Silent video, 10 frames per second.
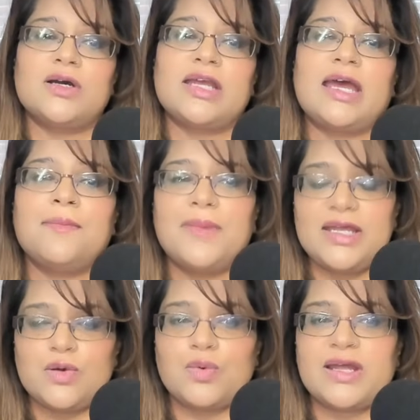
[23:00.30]
and make
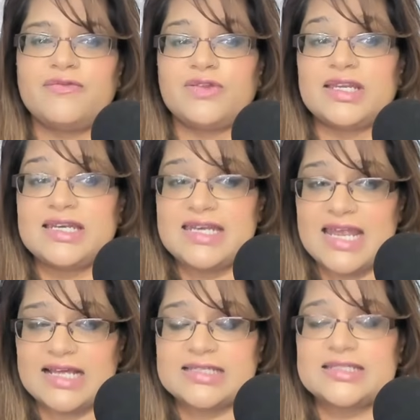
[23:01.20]
way for the
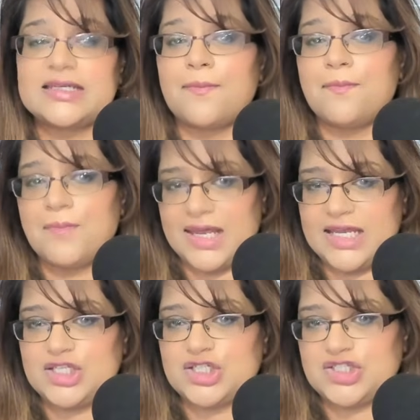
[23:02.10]
next major
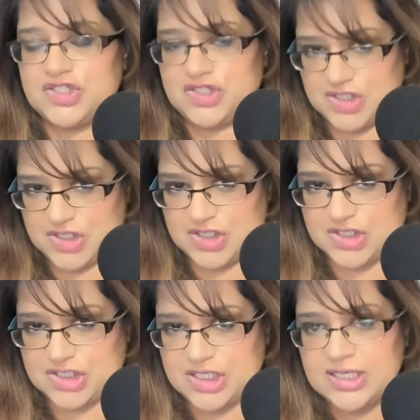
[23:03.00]
surge.
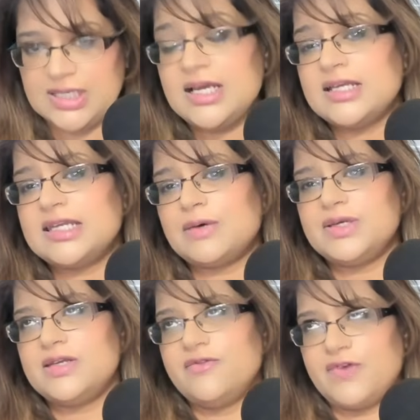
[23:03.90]
Now, in
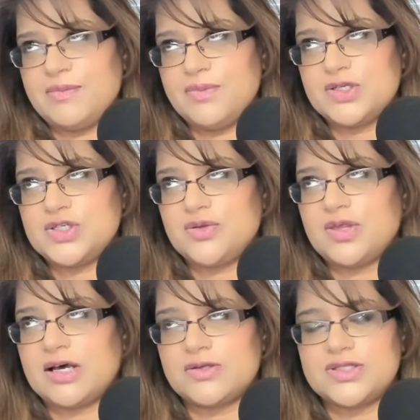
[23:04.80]
November
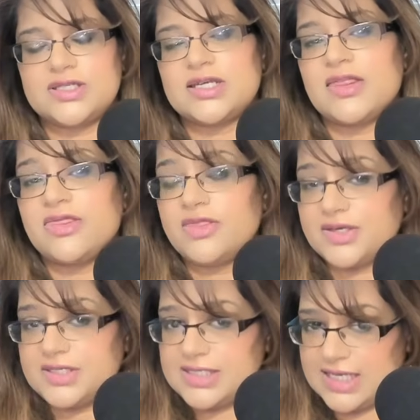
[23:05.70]

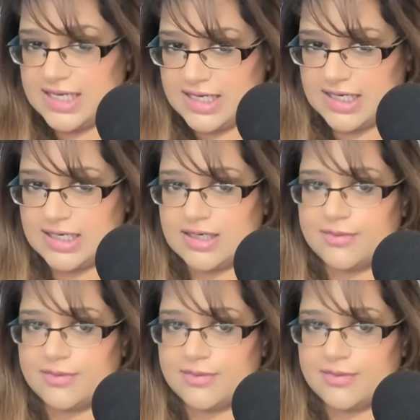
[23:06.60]
2013,